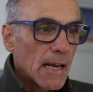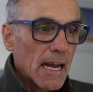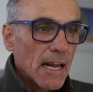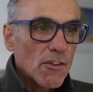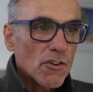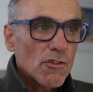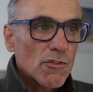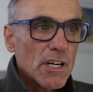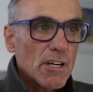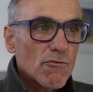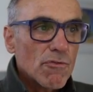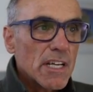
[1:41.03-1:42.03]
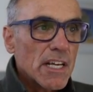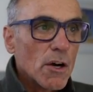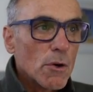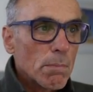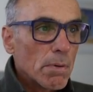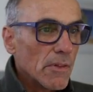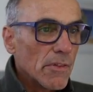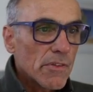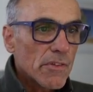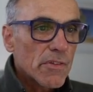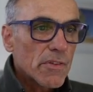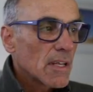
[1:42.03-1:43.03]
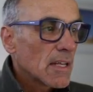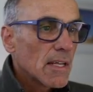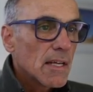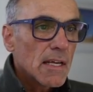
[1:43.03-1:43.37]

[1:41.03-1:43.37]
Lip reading: And the screen reopens.